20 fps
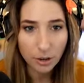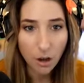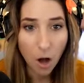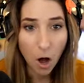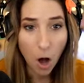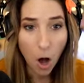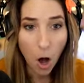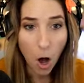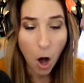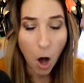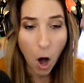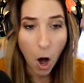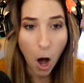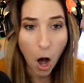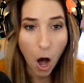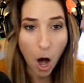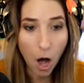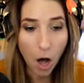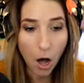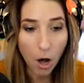uh
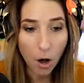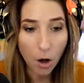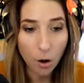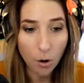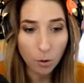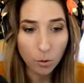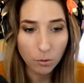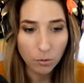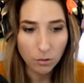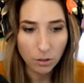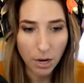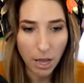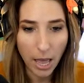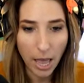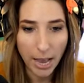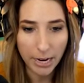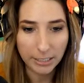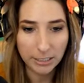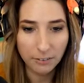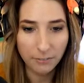oh. Ooh.
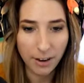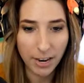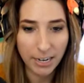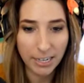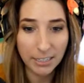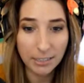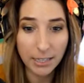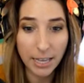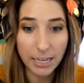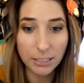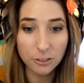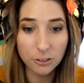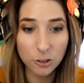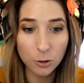Activating we lasers.